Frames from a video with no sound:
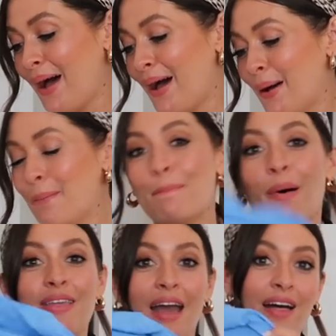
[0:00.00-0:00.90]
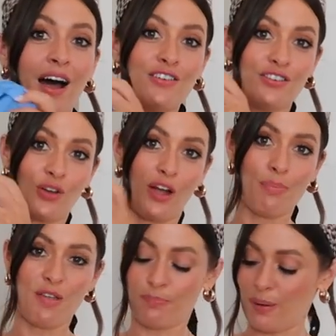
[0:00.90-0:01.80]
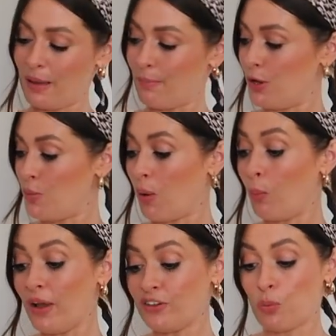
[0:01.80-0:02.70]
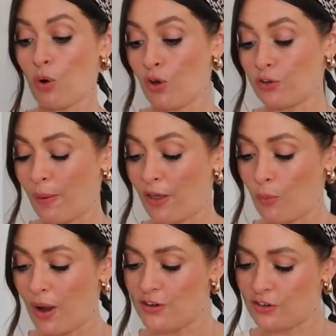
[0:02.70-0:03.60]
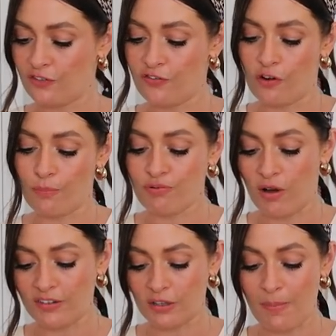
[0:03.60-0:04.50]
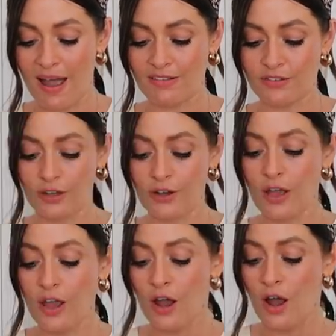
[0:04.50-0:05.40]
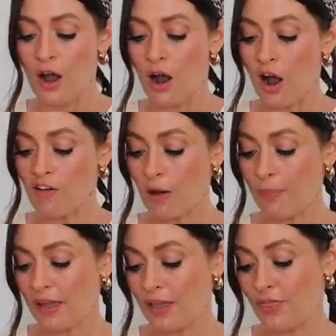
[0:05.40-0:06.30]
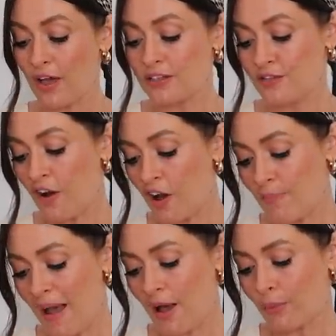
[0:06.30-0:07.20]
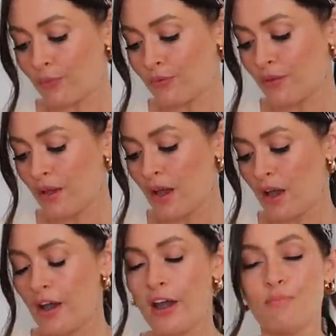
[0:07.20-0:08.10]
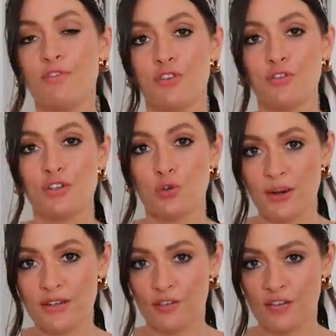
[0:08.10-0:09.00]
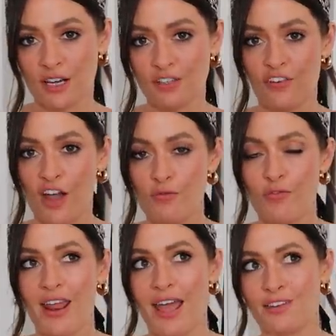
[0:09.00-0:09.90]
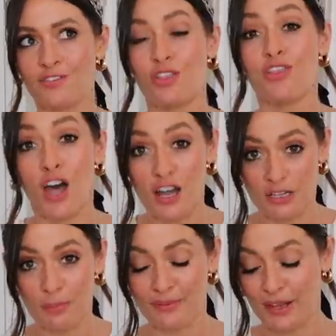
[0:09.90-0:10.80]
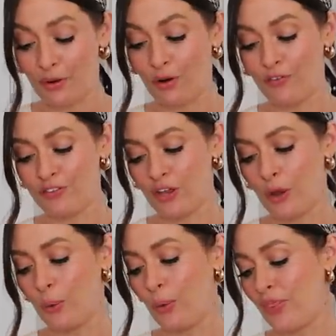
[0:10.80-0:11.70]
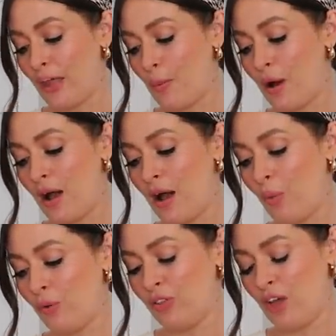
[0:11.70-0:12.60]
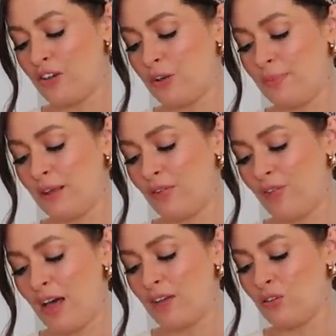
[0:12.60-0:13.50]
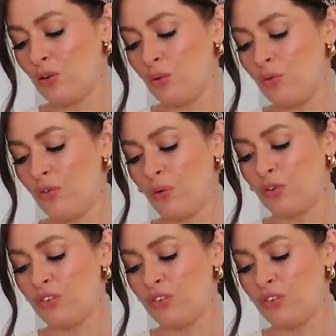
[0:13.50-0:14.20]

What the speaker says: But yeah, I just got him this plain blue one, which was, by the way, just for a price comparison, RRP £35, reduced to £23.95 with an extra 30% off. So they were, what's 30% of that? £7